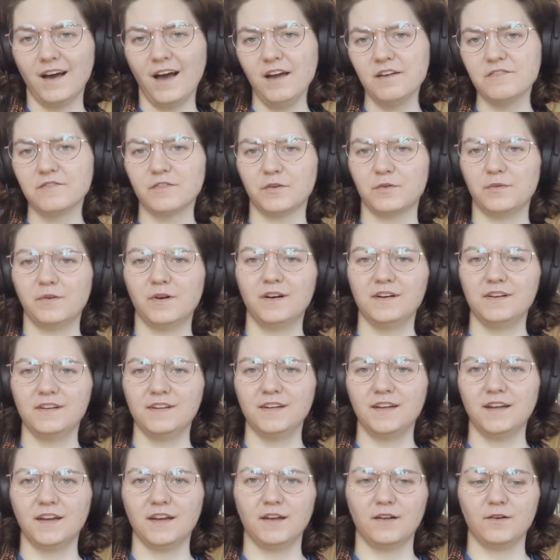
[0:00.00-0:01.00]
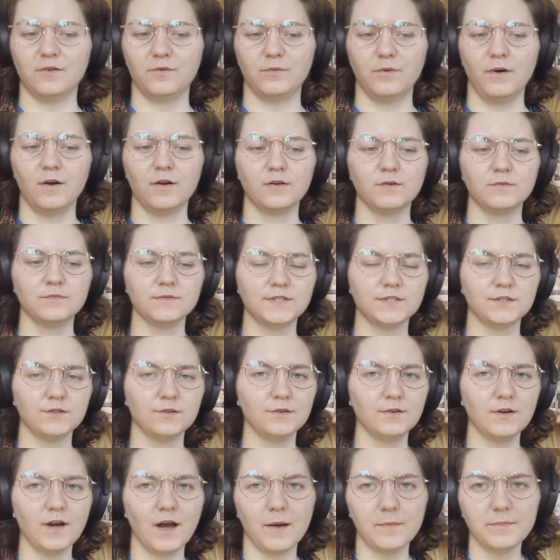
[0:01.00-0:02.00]
Hi everyone, and welcome
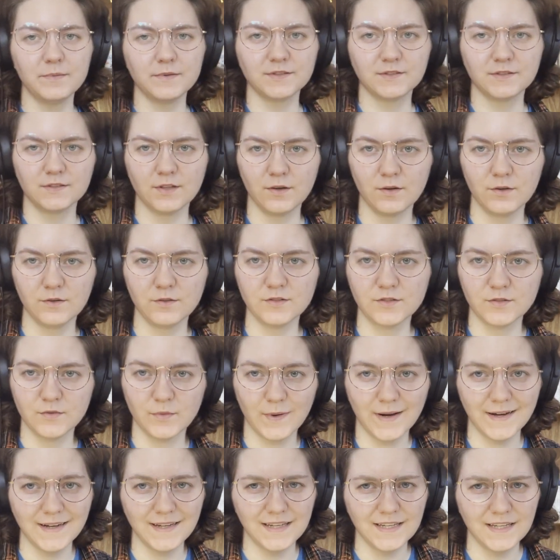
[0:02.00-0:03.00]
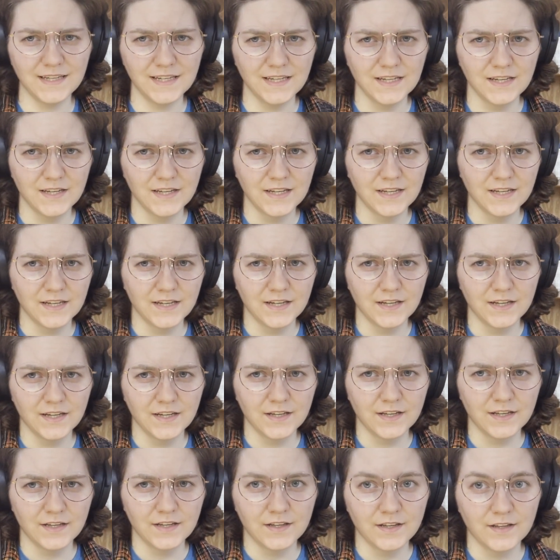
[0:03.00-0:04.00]
to episode
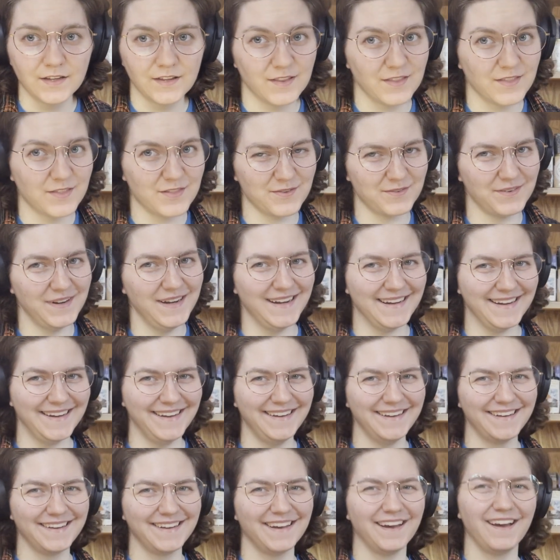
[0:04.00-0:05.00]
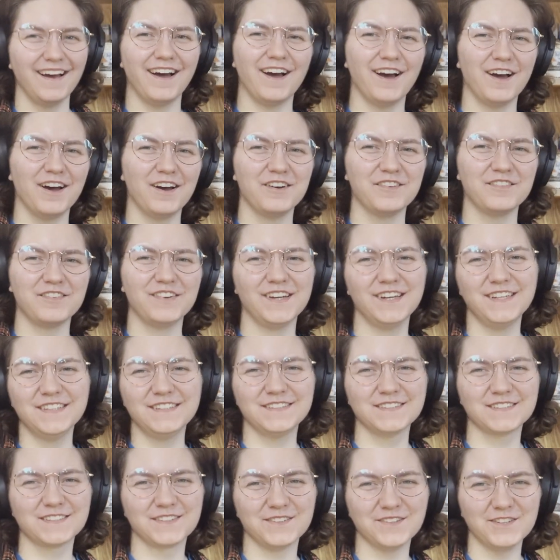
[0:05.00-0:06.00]
23 of
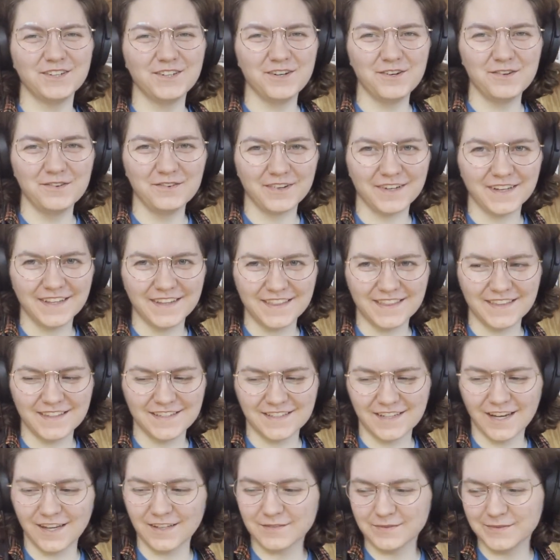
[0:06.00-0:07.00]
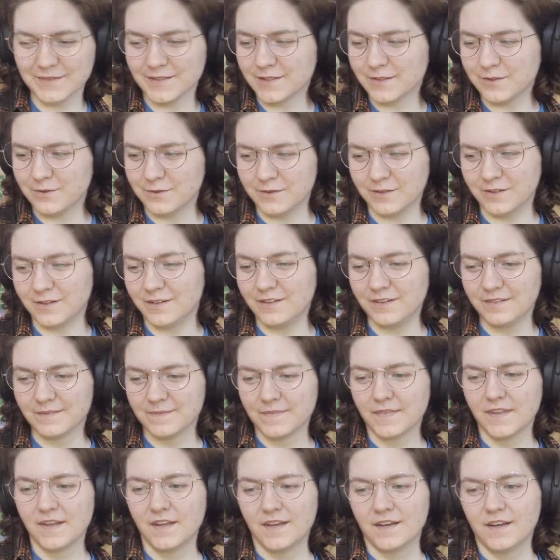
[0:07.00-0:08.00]
It's Cool with Jasmine Cool.
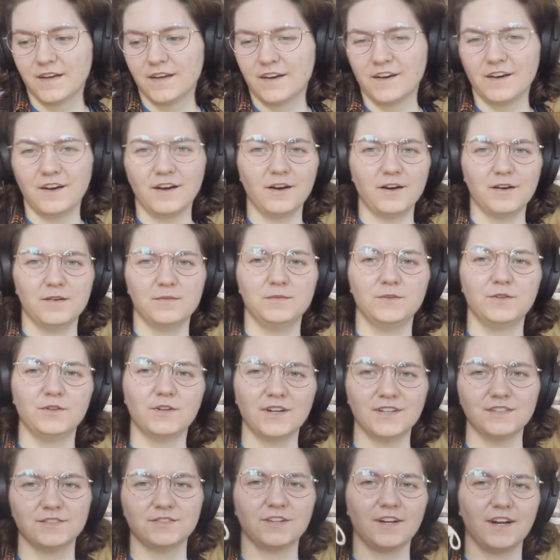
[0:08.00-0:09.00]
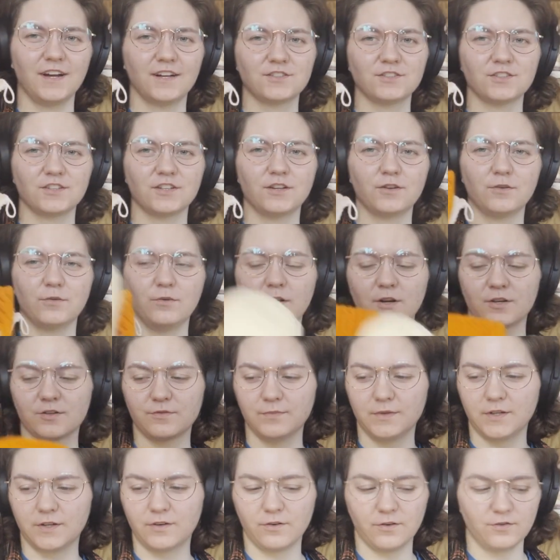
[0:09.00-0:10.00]
You guys are actually going to
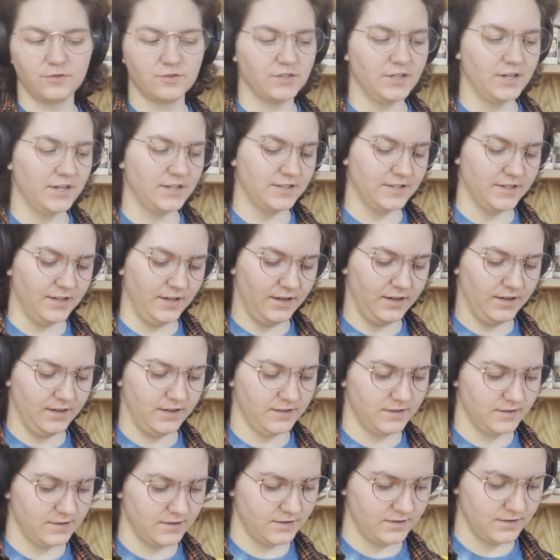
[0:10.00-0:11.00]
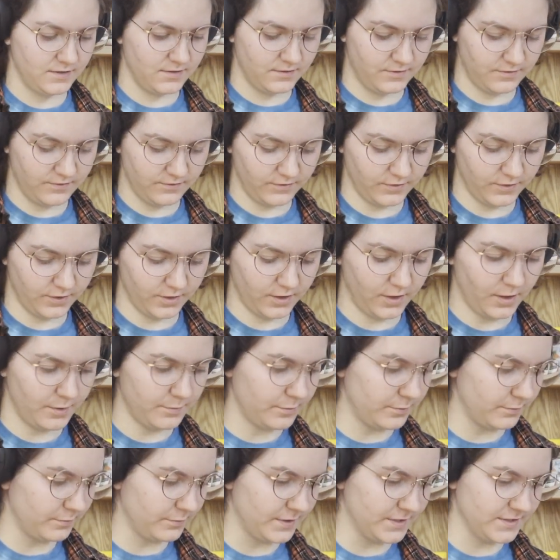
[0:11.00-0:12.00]
watch me crochet today for a
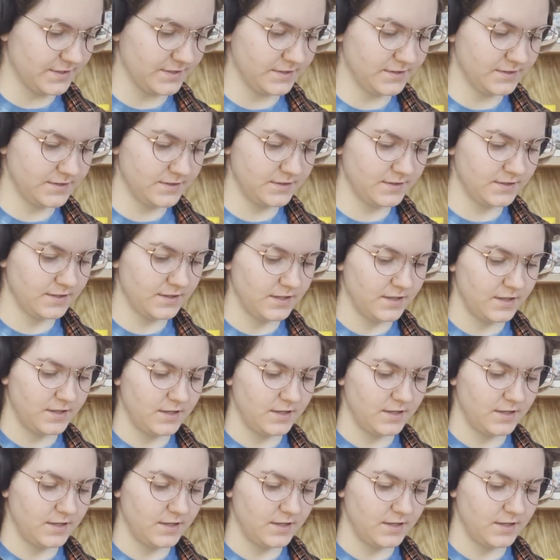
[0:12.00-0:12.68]
couple reasons.